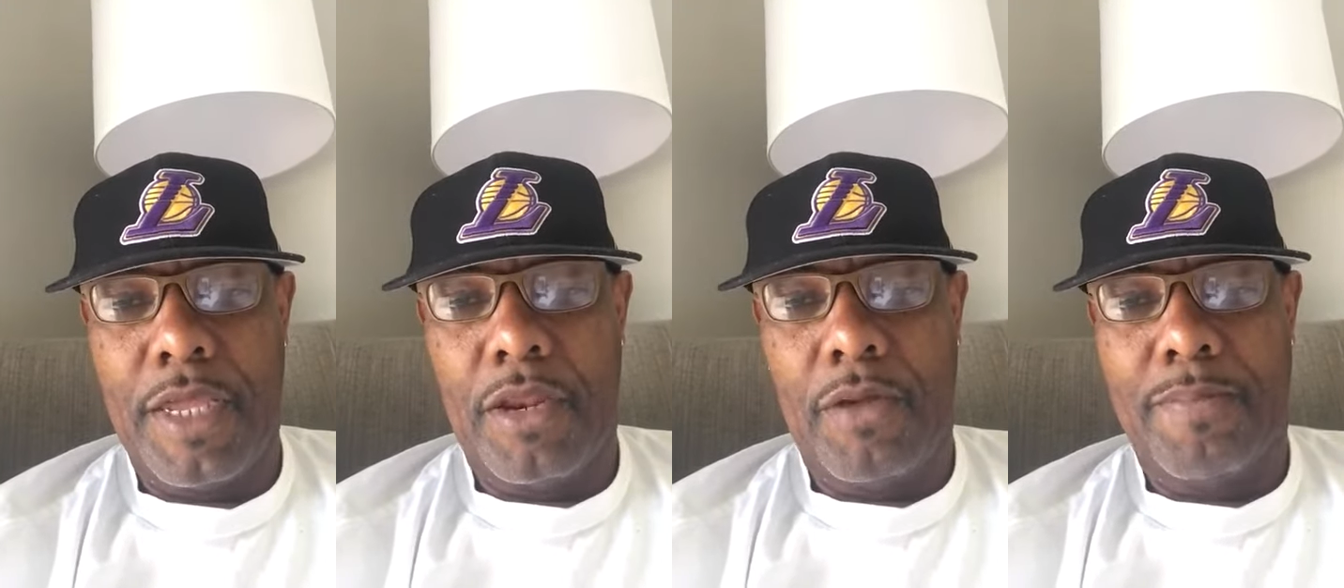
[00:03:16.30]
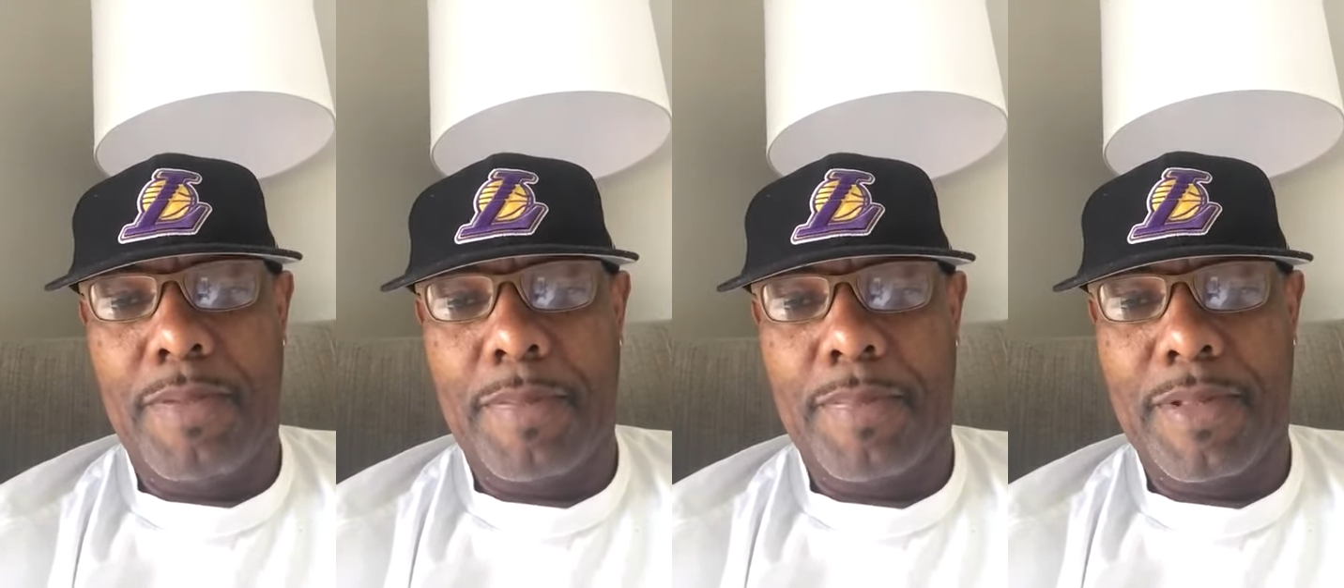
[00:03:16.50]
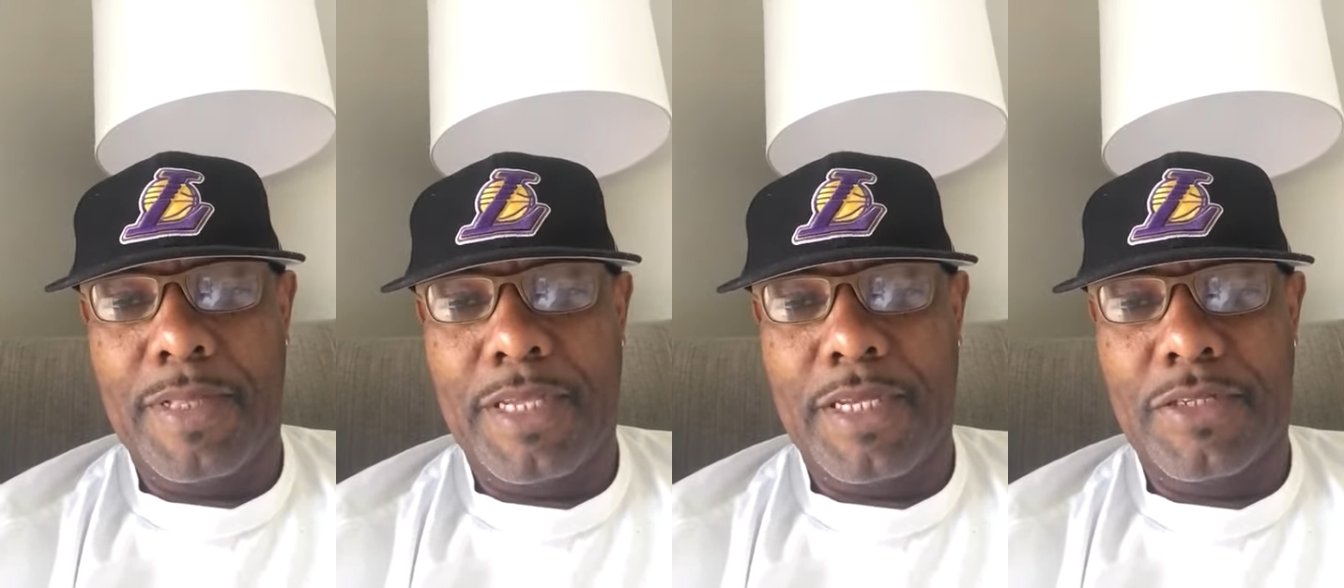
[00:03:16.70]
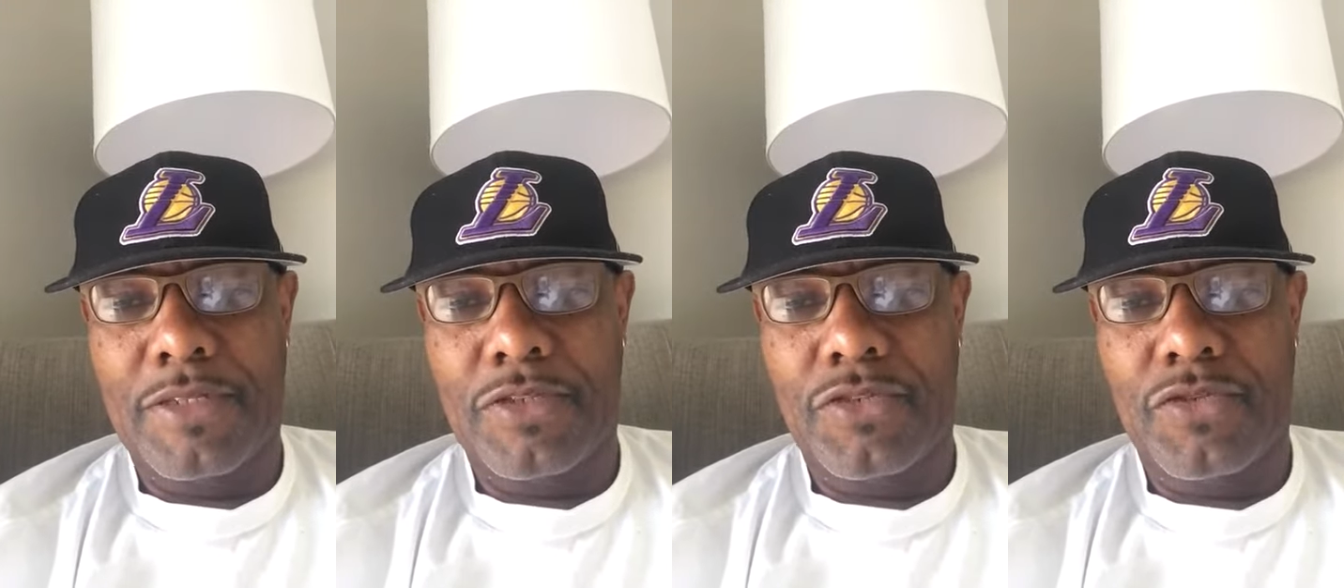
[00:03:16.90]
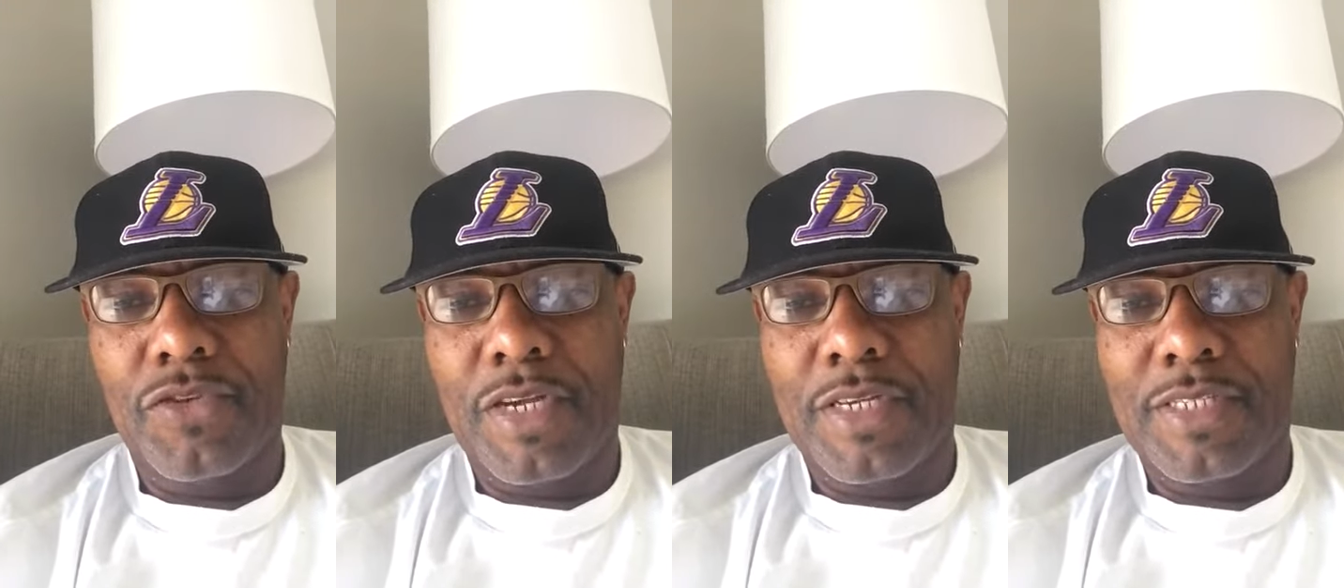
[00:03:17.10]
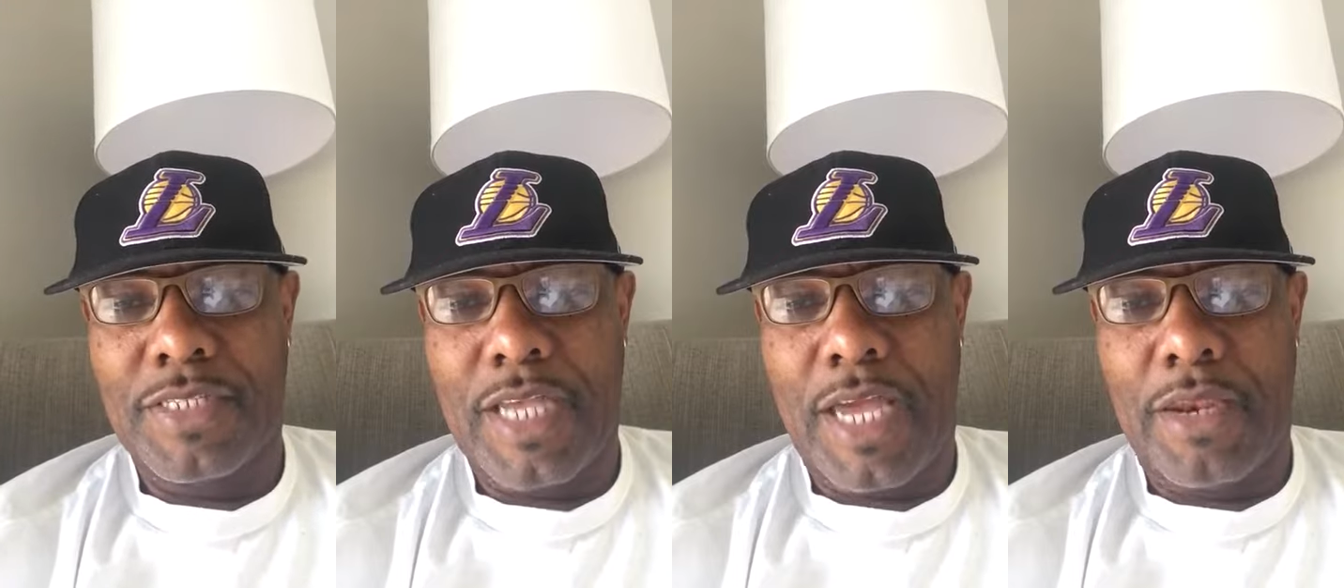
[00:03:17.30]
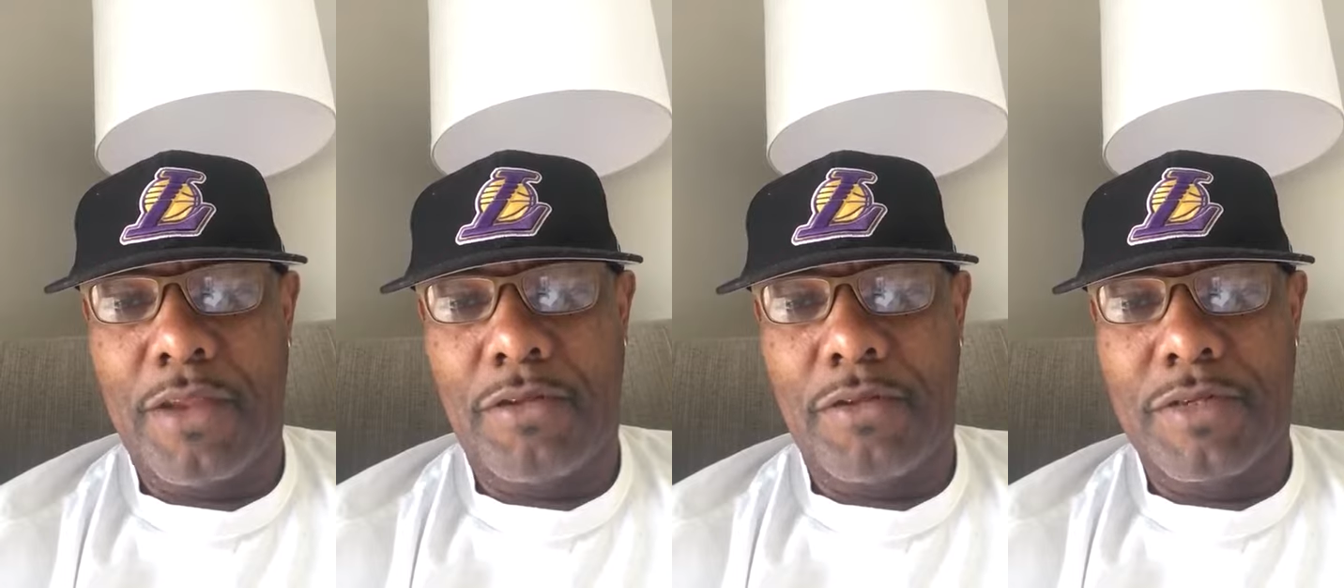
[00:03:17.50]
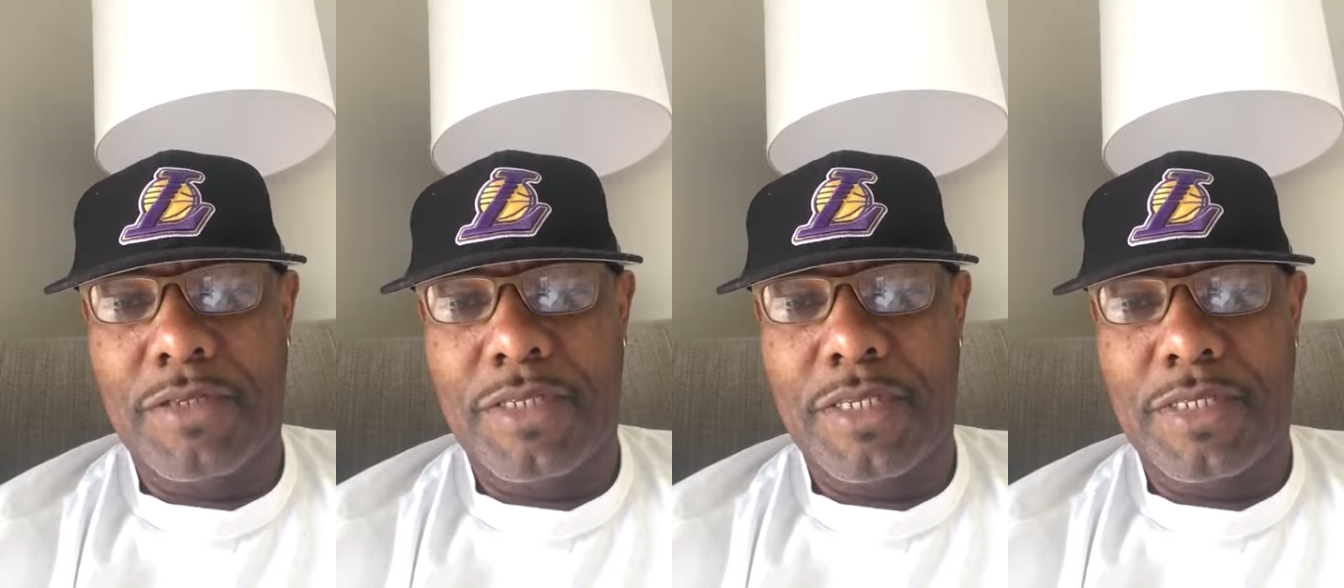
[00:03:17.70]
People didn't trust that
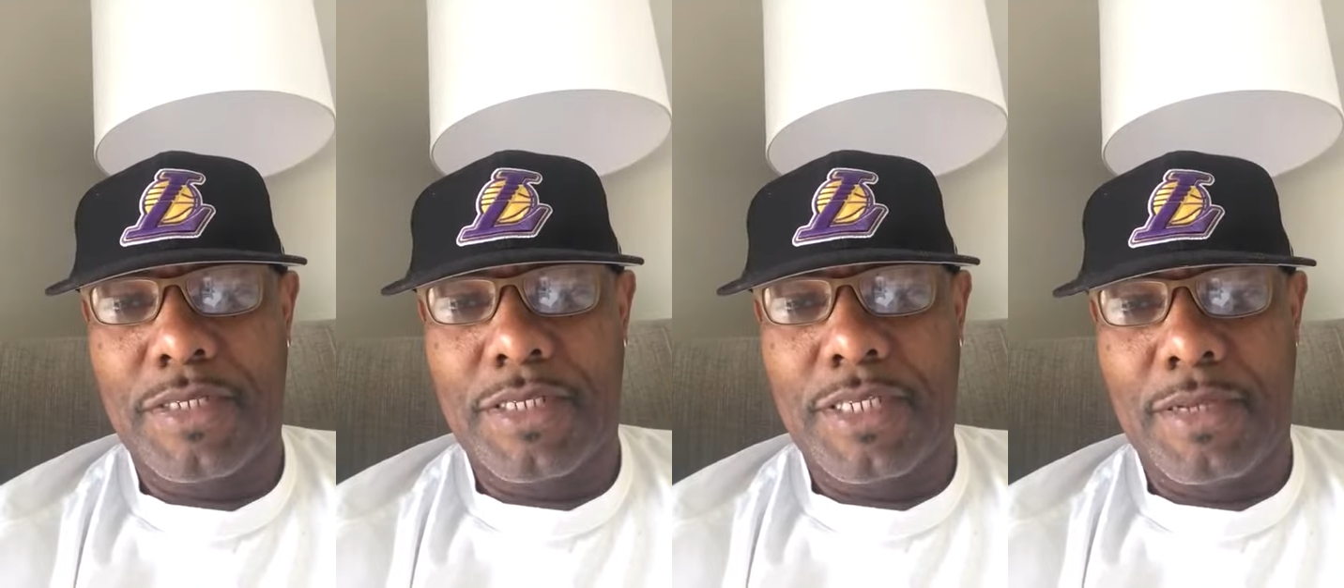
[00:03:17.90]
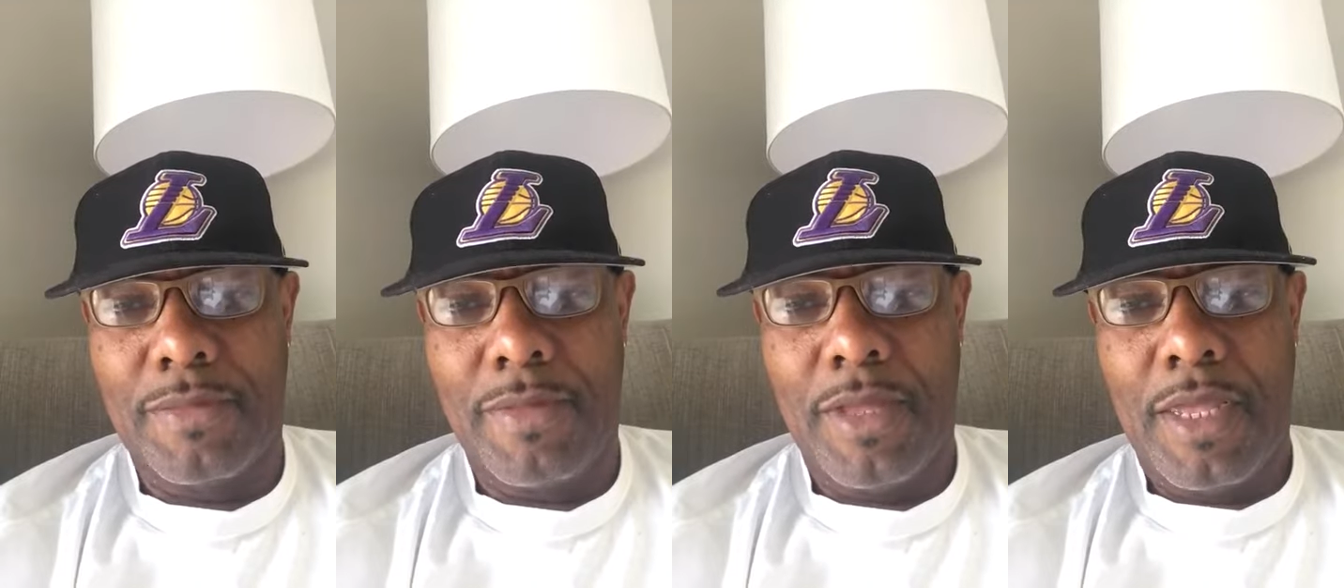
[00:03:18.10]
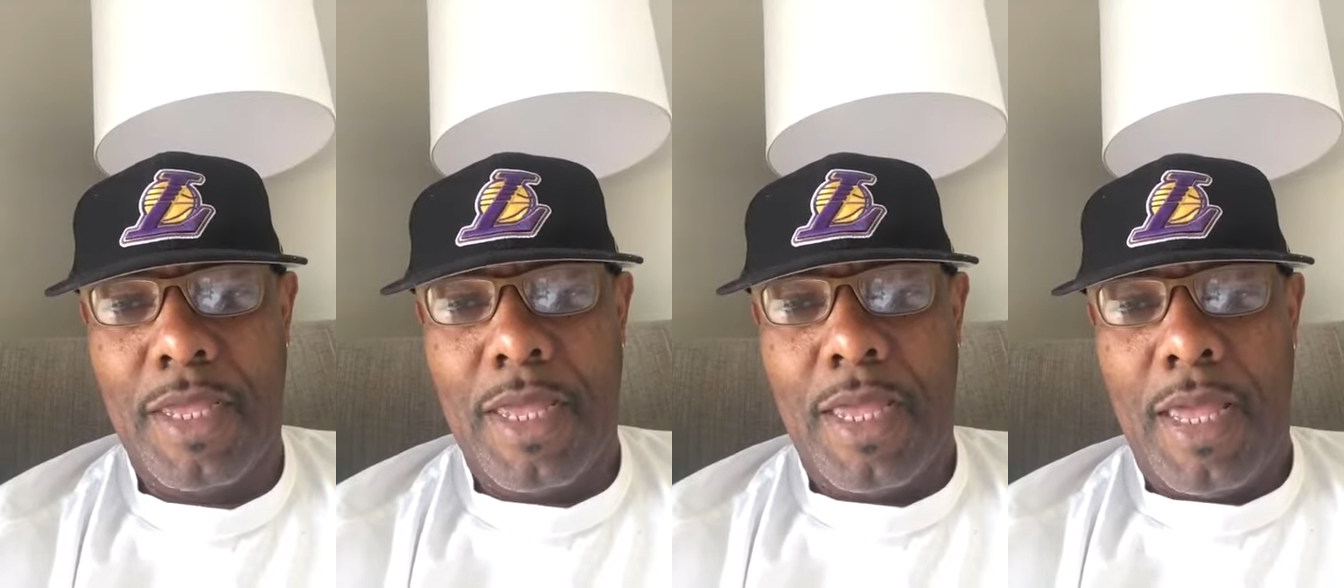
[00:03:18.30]
whole system,